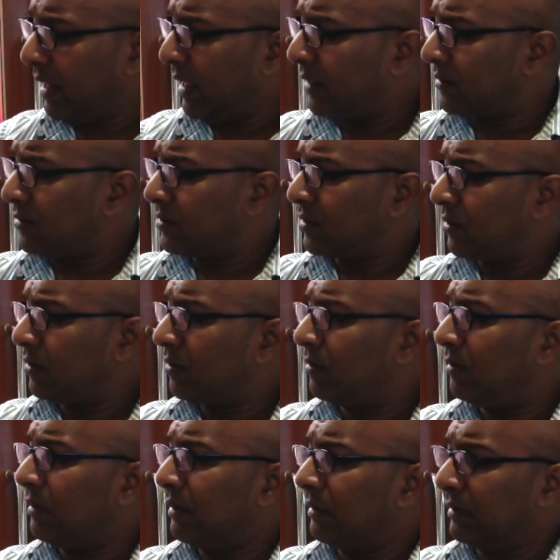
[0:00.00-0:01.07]
and
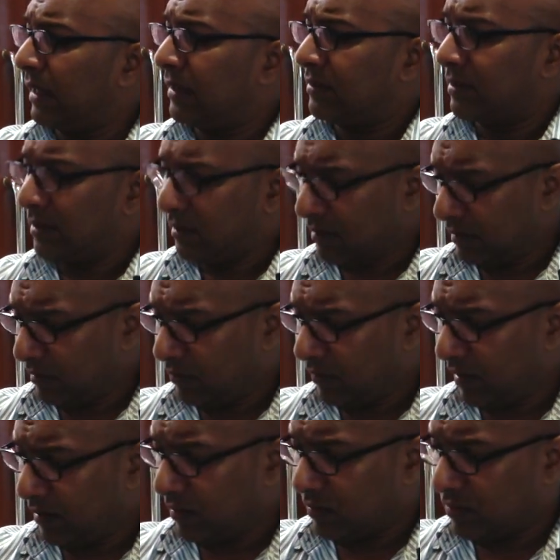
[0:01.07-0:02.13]
so that's
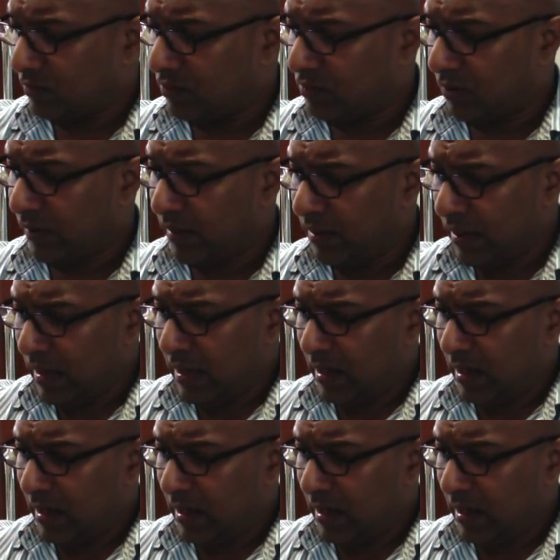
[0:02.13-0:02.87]
quite a local story.